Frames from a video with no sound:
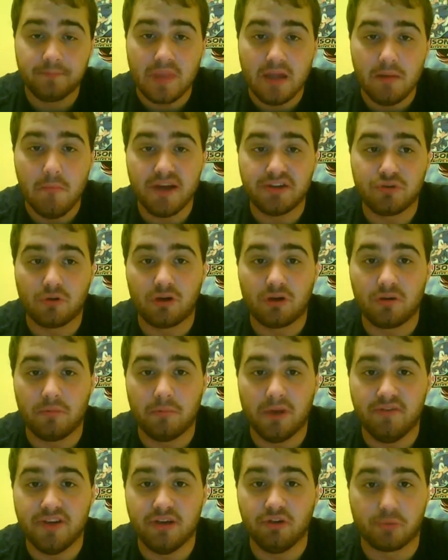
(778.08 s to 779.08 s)
Oh yeah.
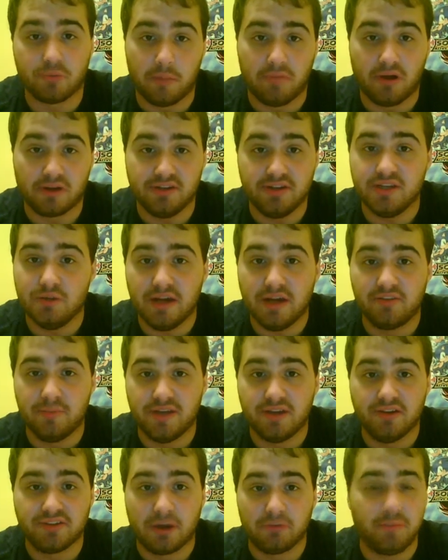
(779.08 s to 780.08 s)

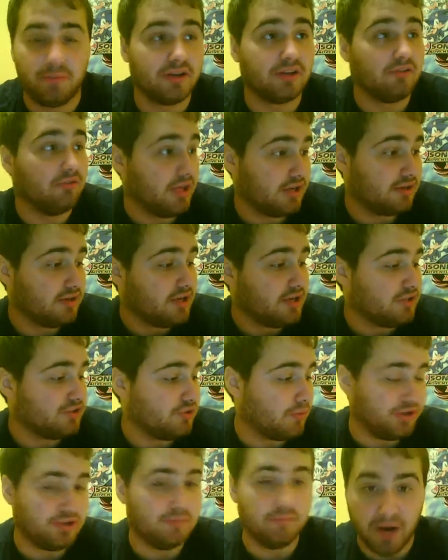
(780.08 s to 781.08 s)
As far as videos,
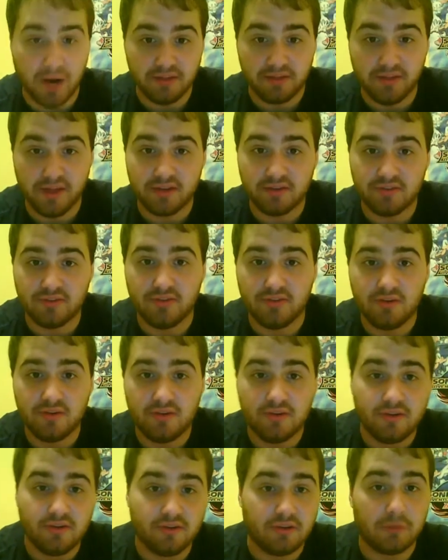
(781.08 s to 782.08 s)

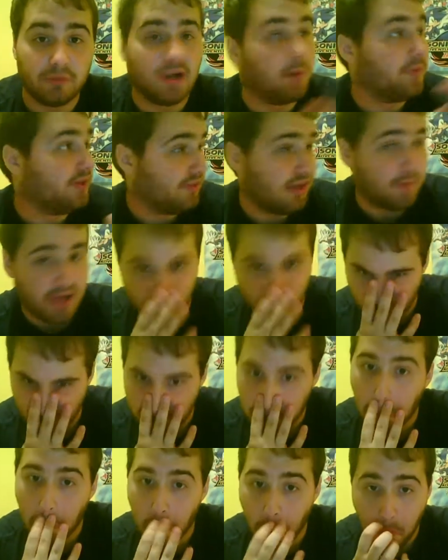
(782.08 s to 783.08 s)

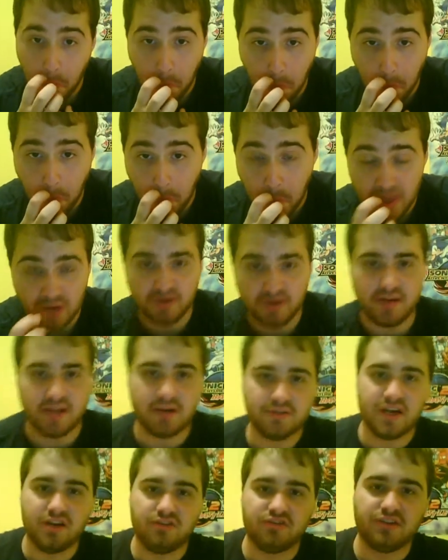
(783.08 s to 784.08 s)
I've finished
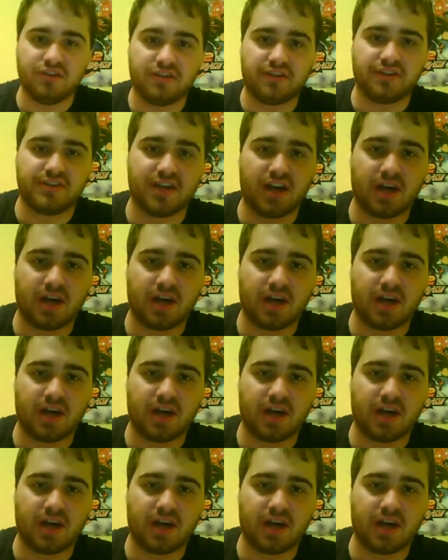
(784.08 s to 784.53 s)
recording my